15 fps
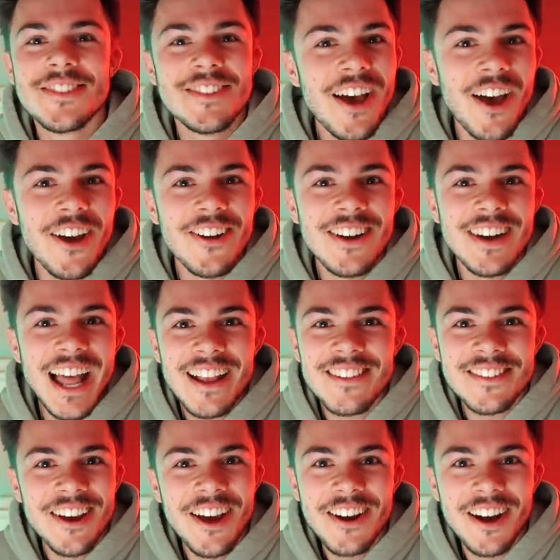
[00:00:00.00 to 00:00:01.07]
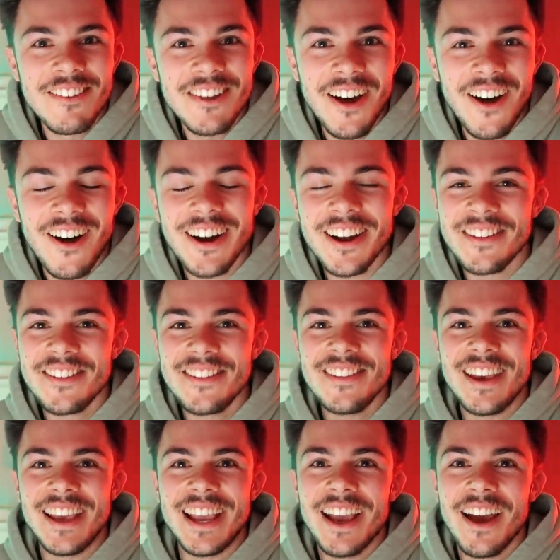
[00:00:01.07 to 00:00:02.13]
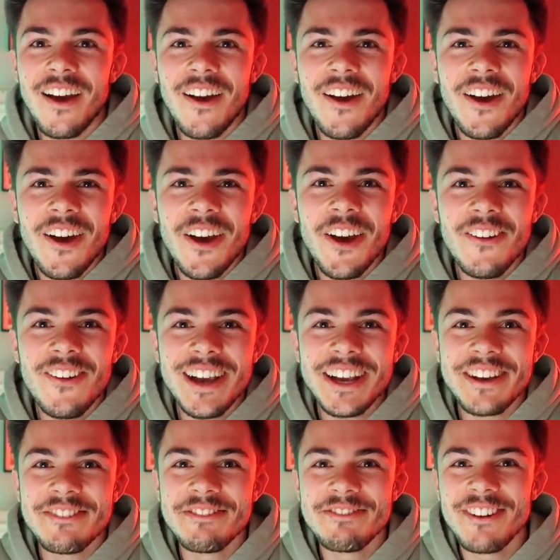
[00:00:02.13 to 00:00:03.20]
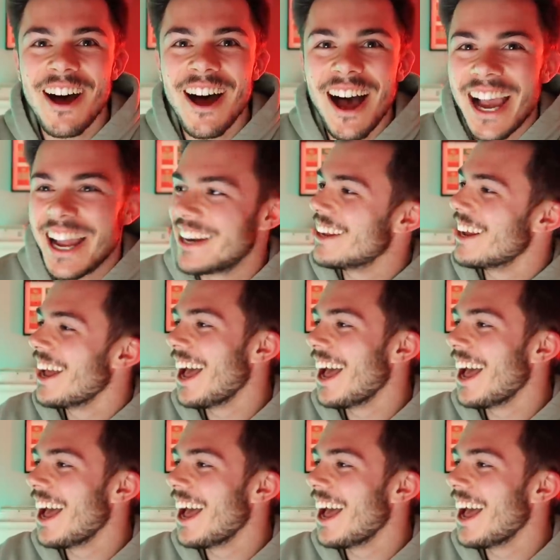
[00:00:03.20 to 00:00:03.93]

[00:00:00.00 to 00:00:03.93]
So let's load up Lark and see who we can find.